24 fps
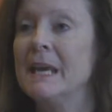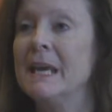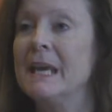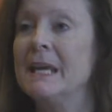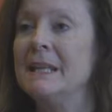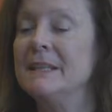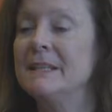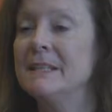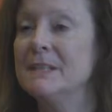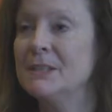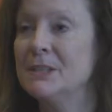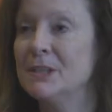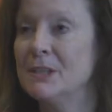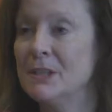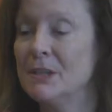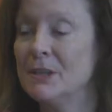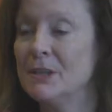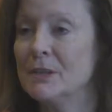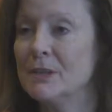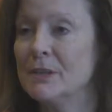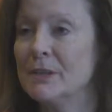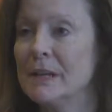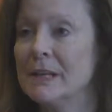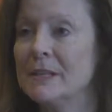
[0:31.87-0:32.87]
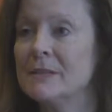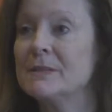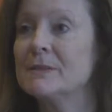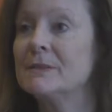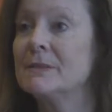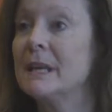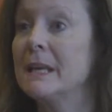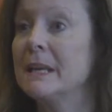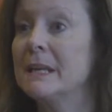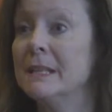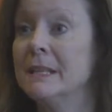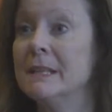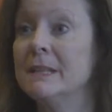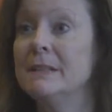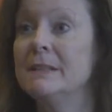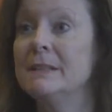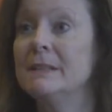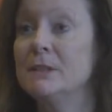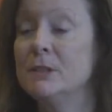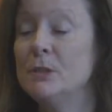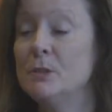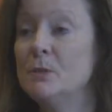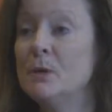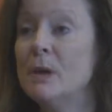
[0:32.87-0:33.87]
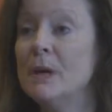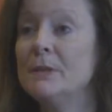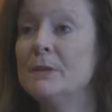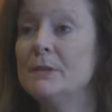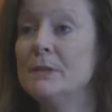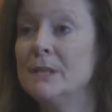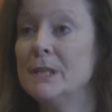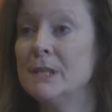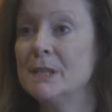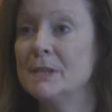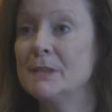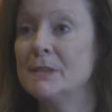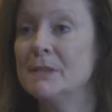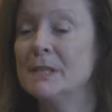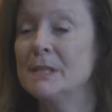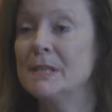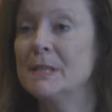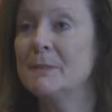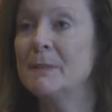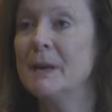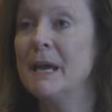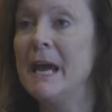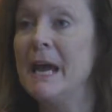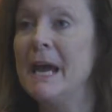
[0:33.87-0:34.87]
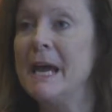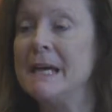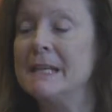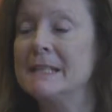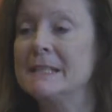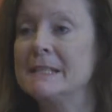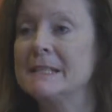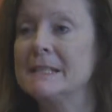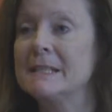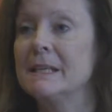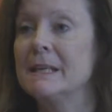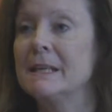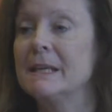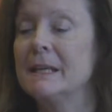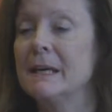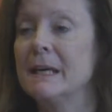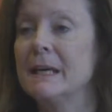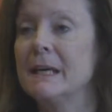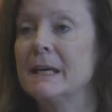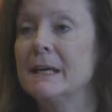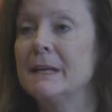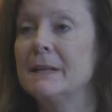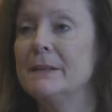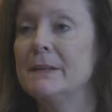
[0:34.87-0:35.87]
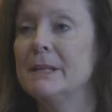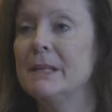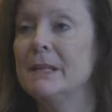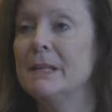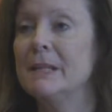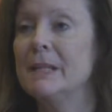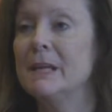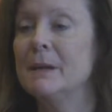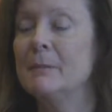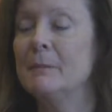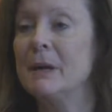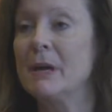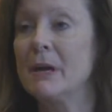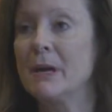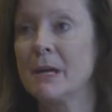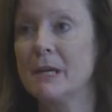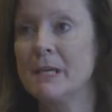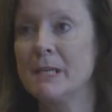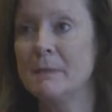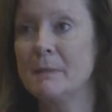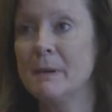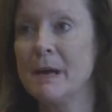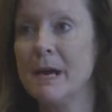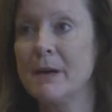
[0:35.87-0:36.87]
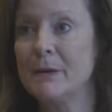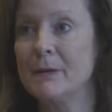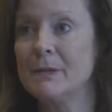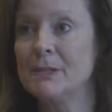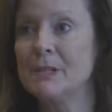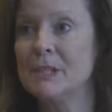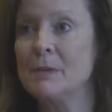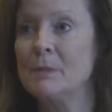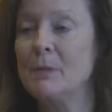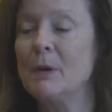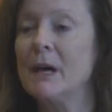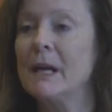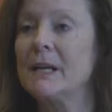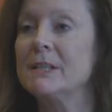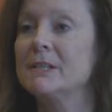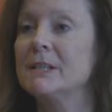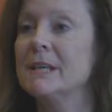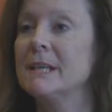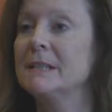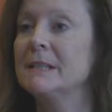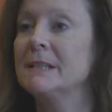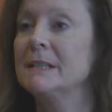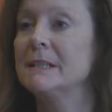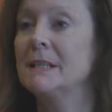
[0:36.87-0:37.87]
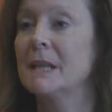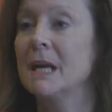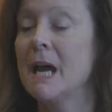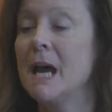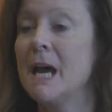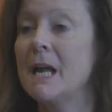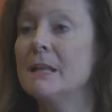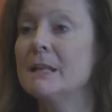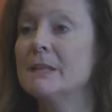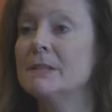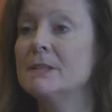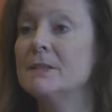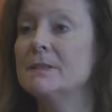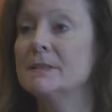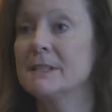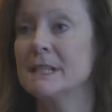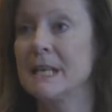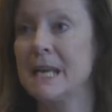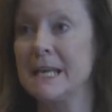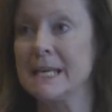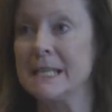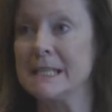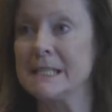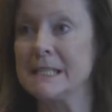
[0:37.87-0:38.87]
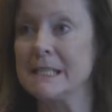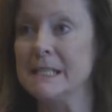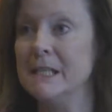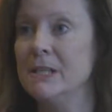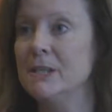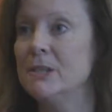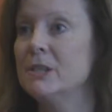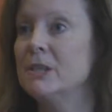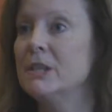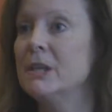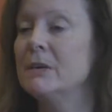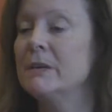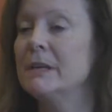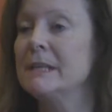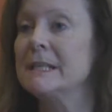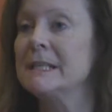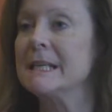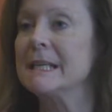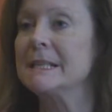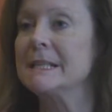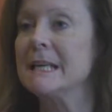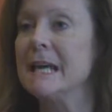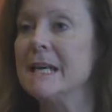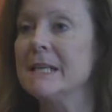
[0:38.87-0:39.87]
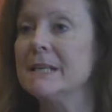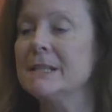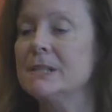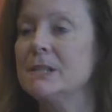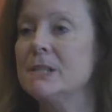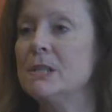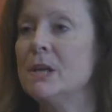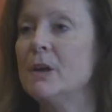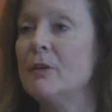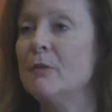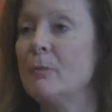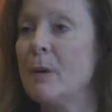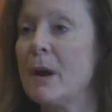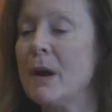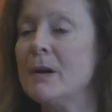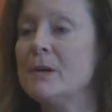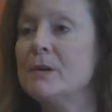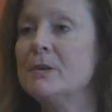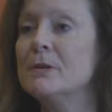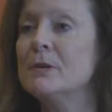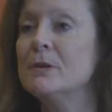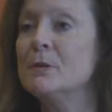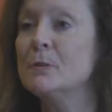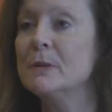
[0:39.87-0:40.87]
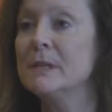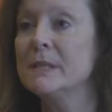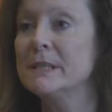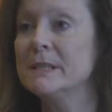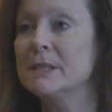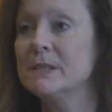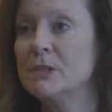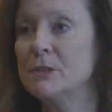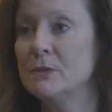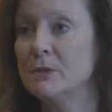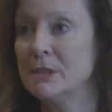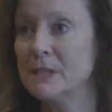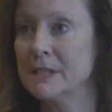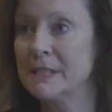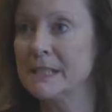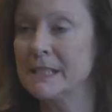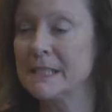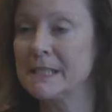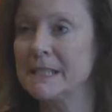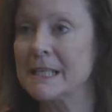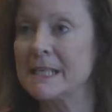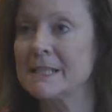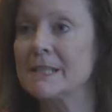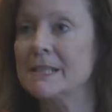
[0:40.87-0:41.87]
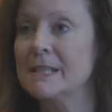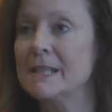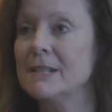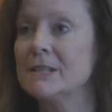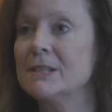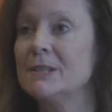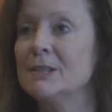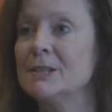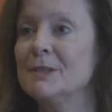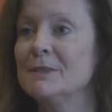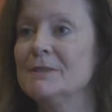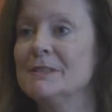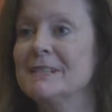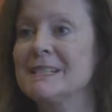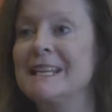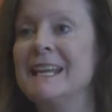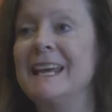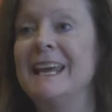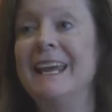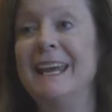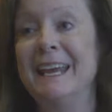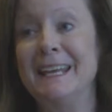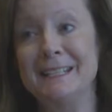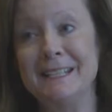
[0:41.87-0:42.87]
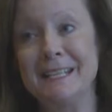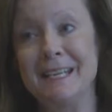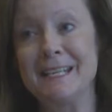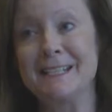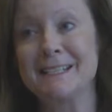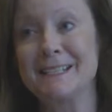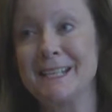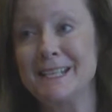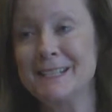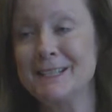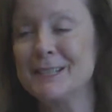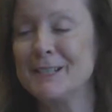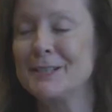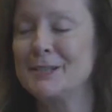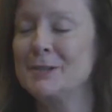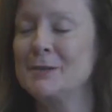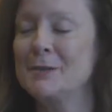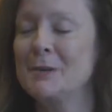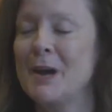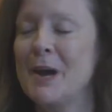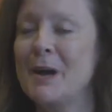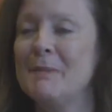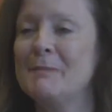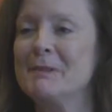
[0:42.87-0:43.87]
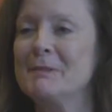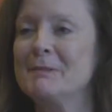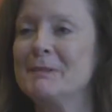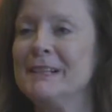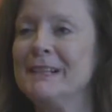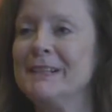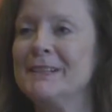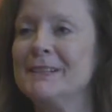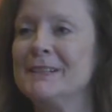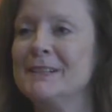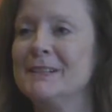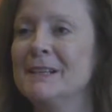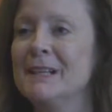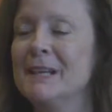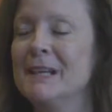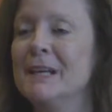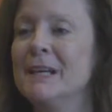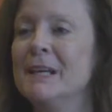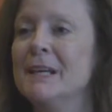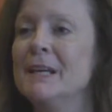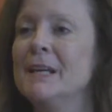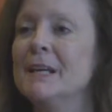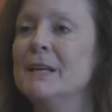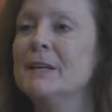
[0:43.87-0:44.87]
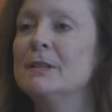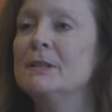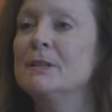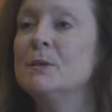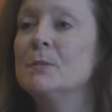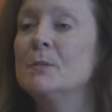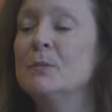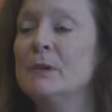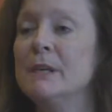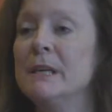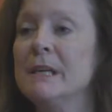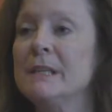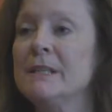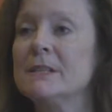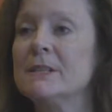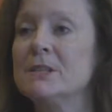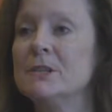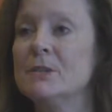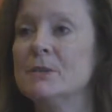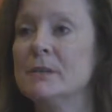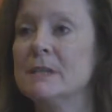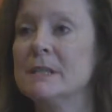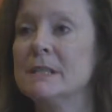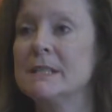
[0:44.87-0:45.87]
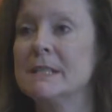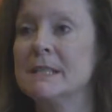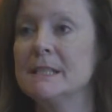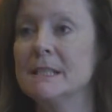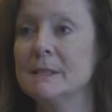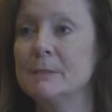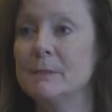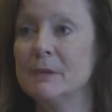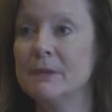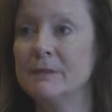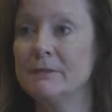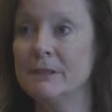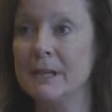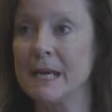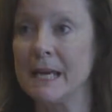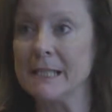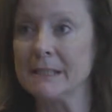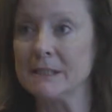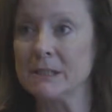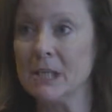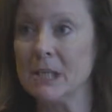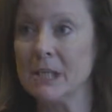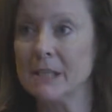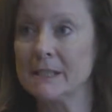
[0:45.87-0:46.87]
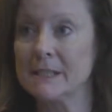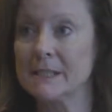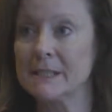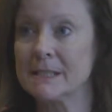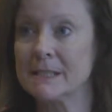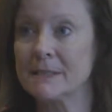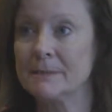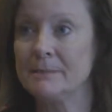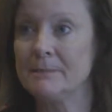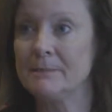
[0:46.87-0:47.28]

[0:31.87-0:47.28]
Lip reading: And this year, as in 2 other years in the past, the American Democracy Project and the College of Science and Engineering Technology have partnered with Student Success Initiatives and the SHSU Common Reader to bring the students deliberative dialogues.